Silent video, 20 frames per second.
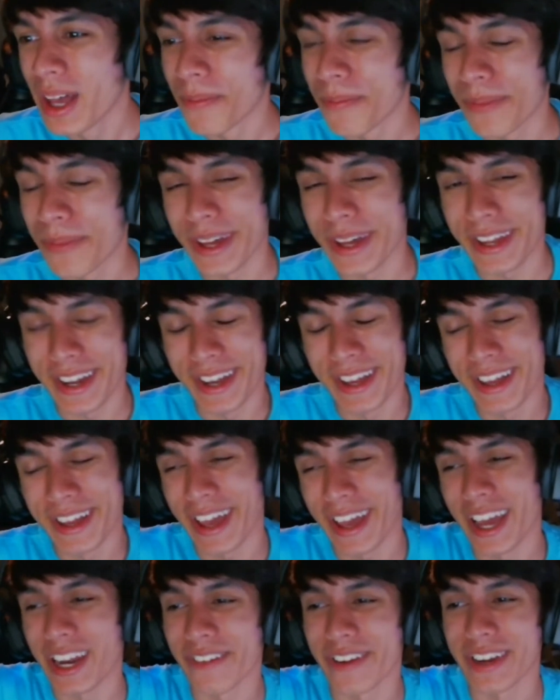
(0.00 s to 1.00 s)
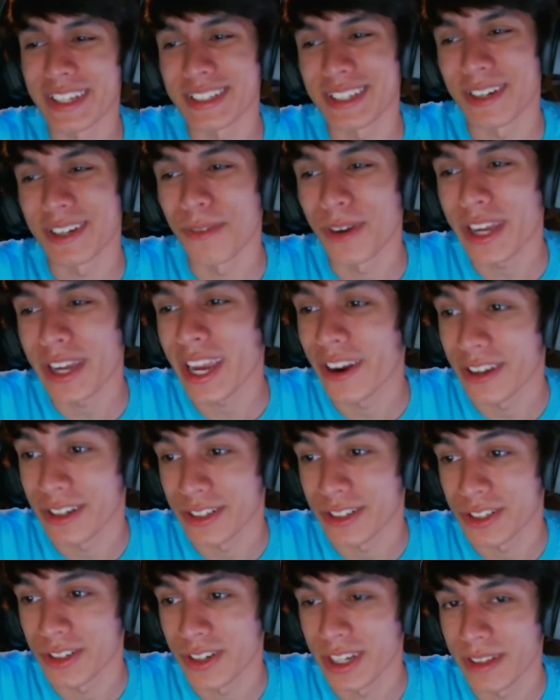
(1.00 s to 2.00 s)
But anyways, one character
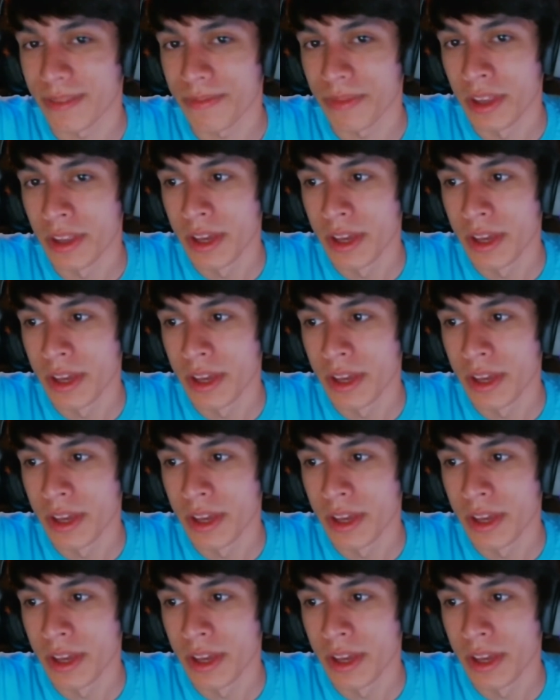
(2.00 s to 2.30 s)
trait